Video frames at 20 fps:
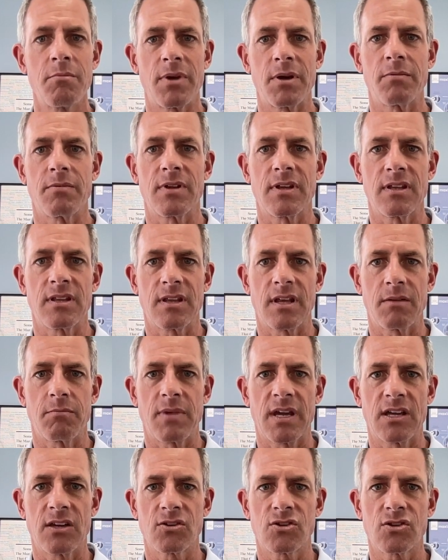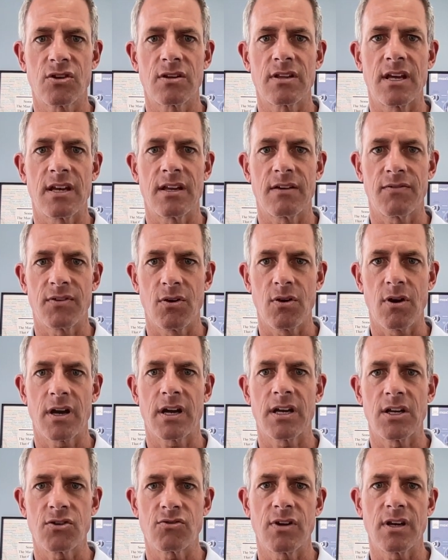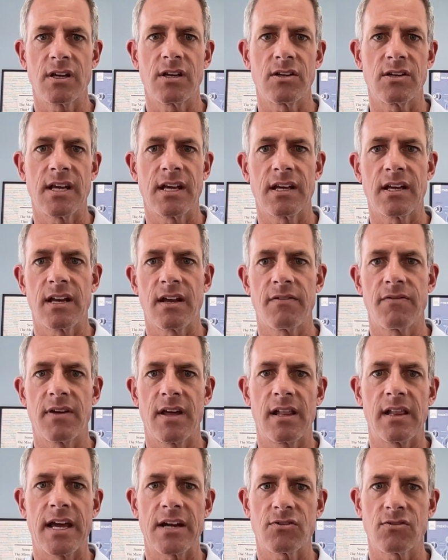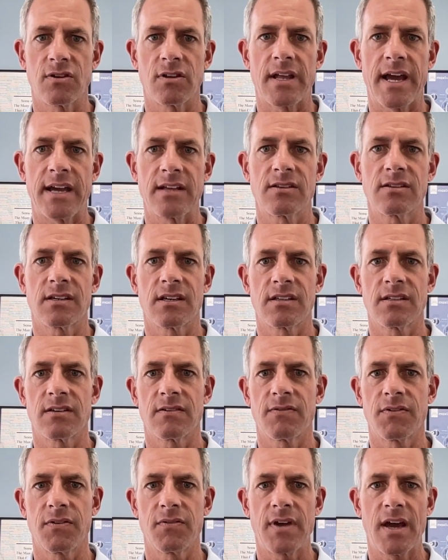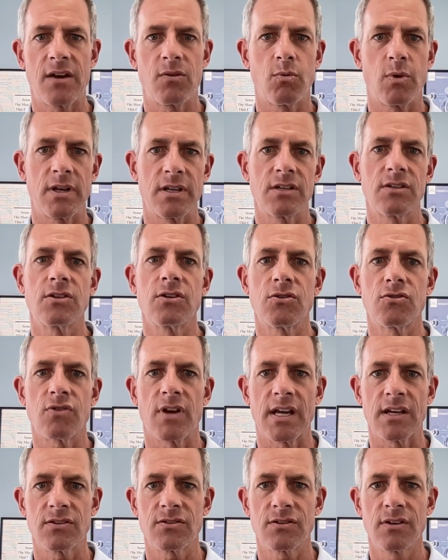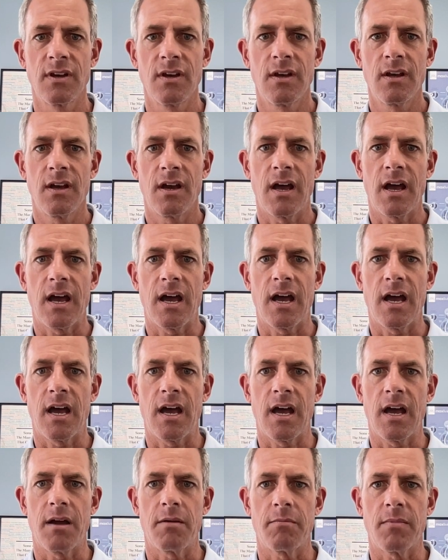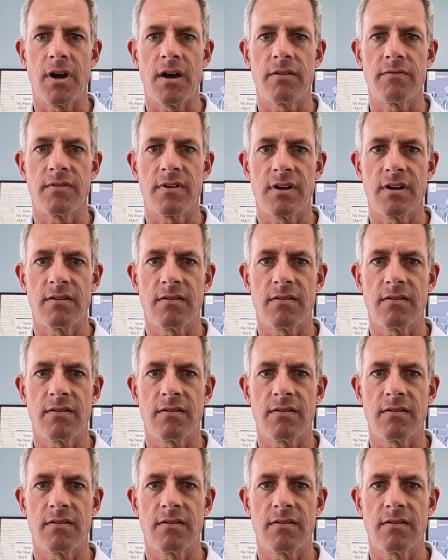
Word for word: but uh, making sure that if you are going to drink, you take enough electrolytes because if you've had one to two drinks, um, uh, uh,